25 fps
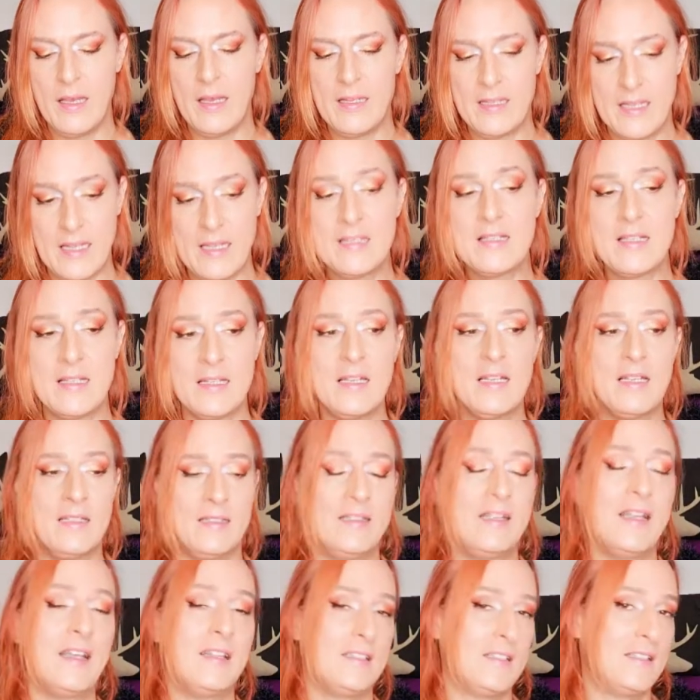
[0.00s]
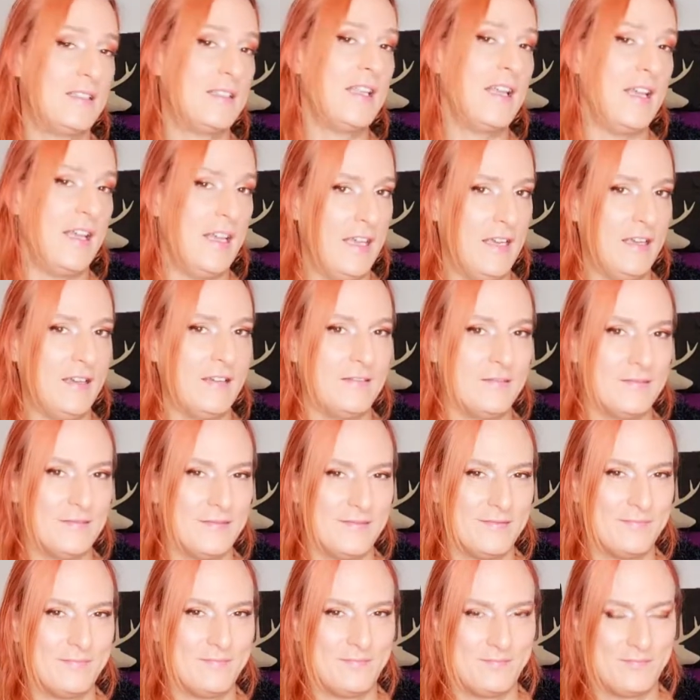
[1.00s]
It is an intense day.
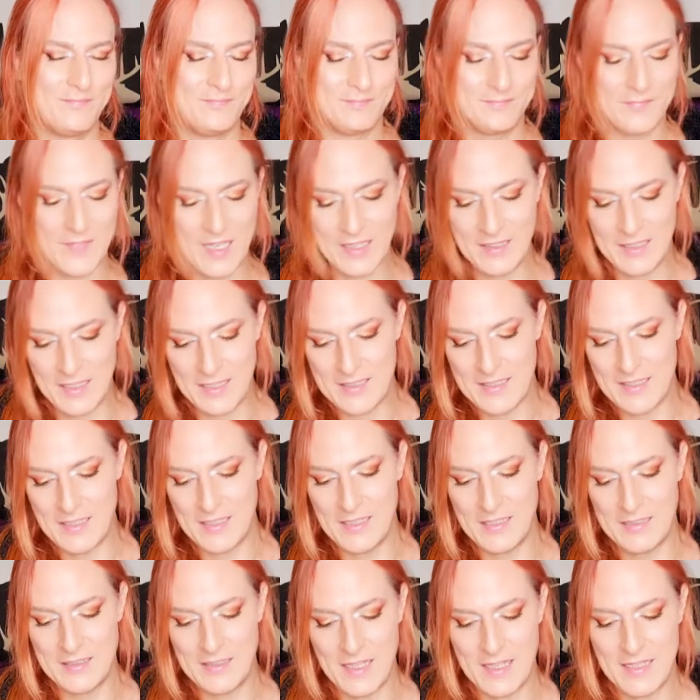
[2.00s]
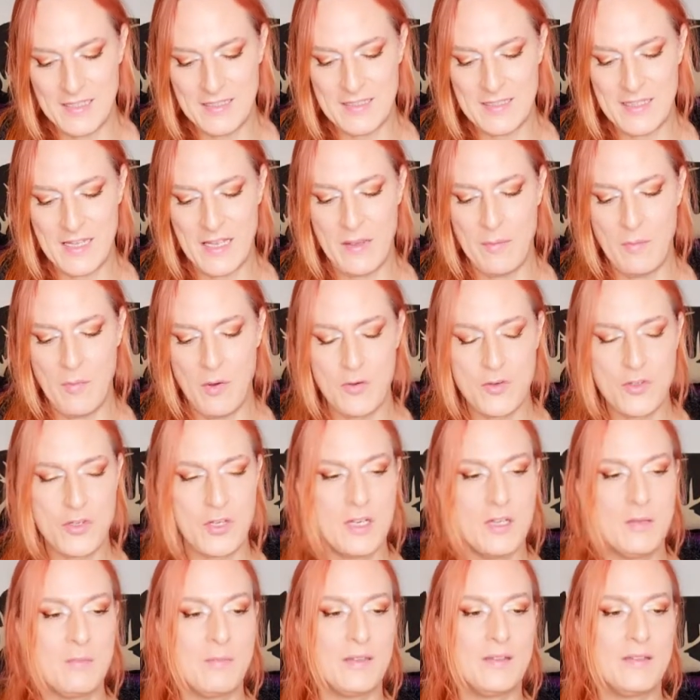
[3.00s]
It is an intense day
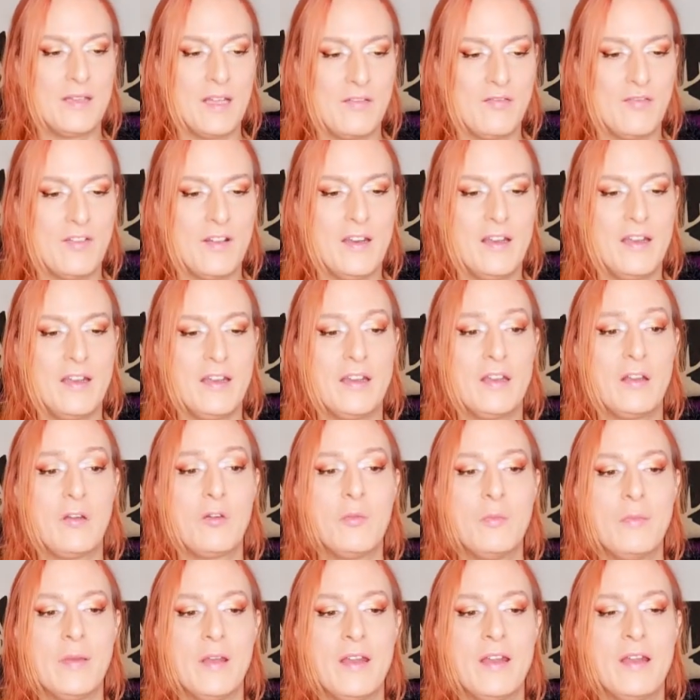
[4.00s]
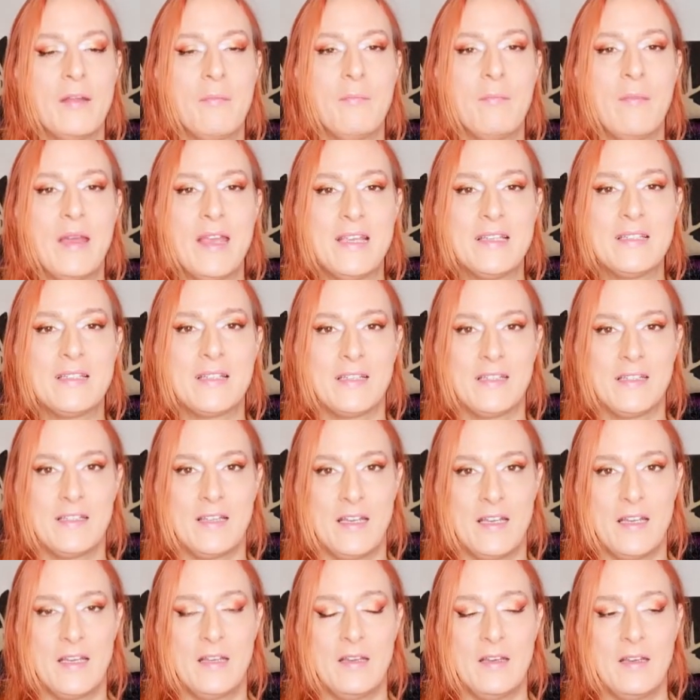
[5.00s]
emotionally, but definitely could be an amazing
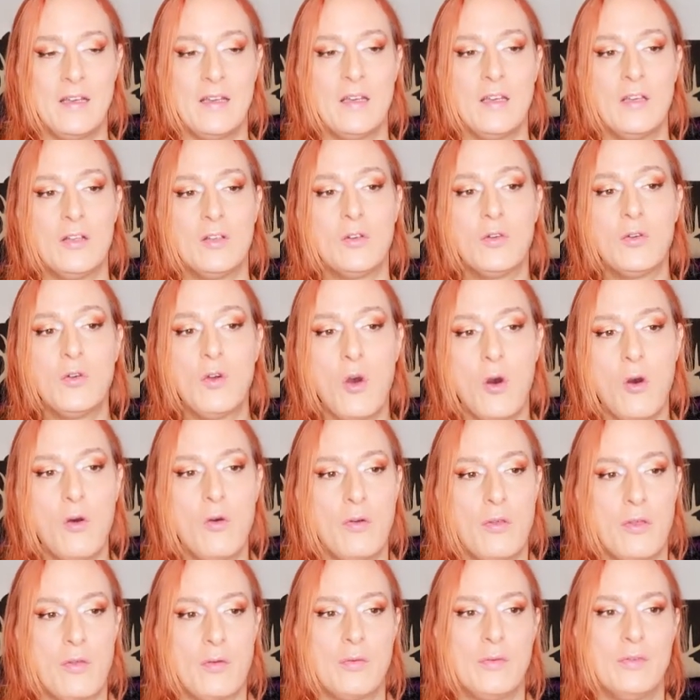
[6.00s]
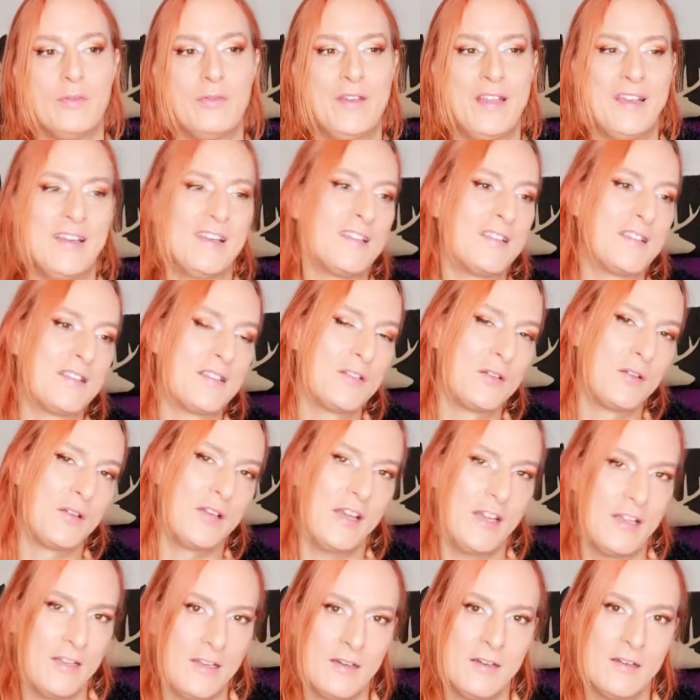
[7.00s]
day to go through things
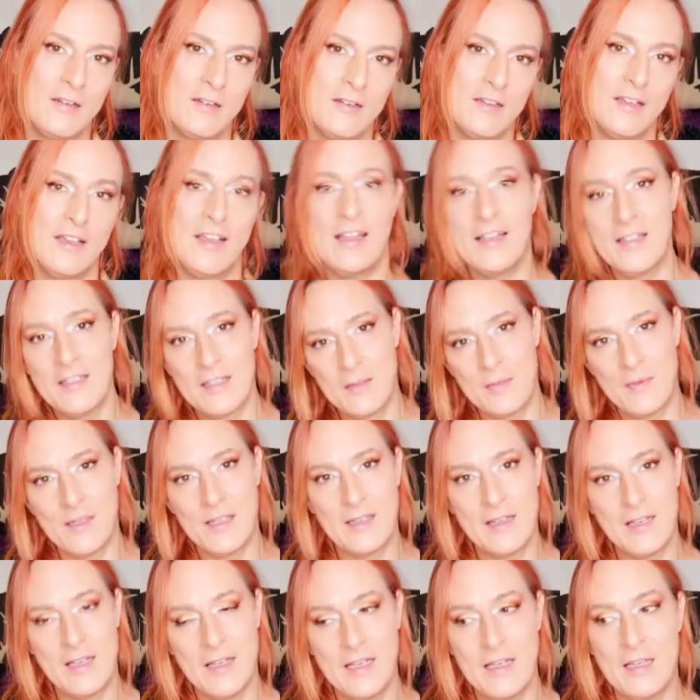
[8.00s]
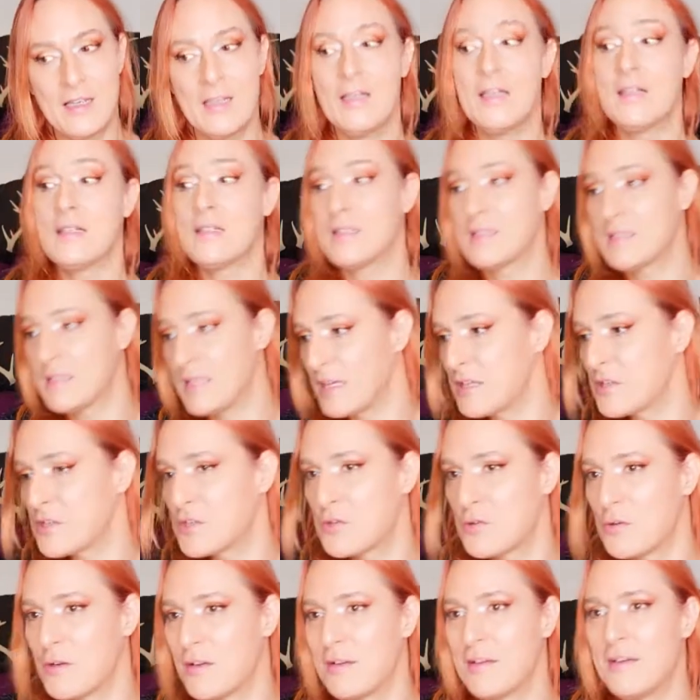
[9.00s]
together, intimately,
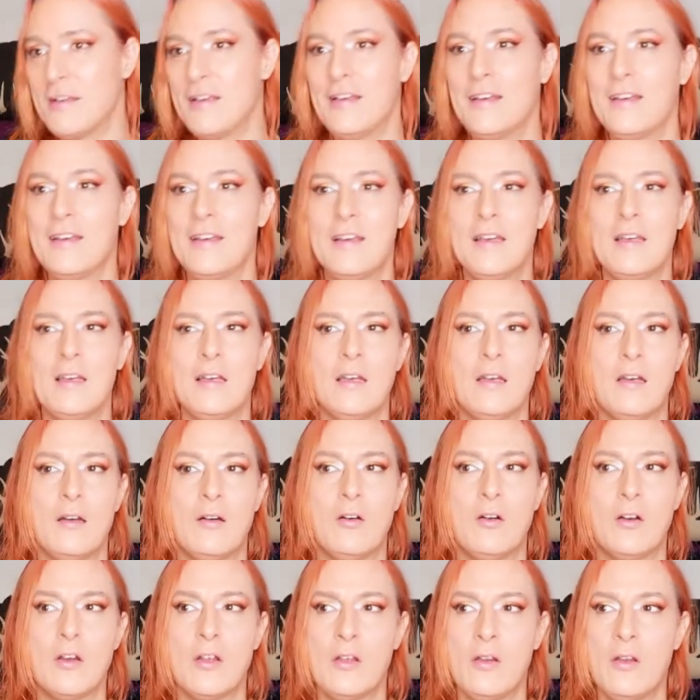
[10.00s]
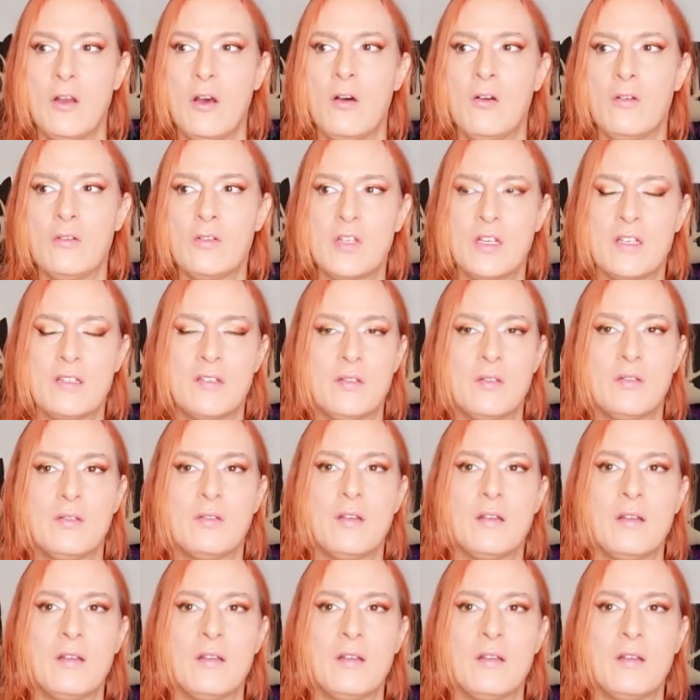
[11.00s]
sexually, or you know, just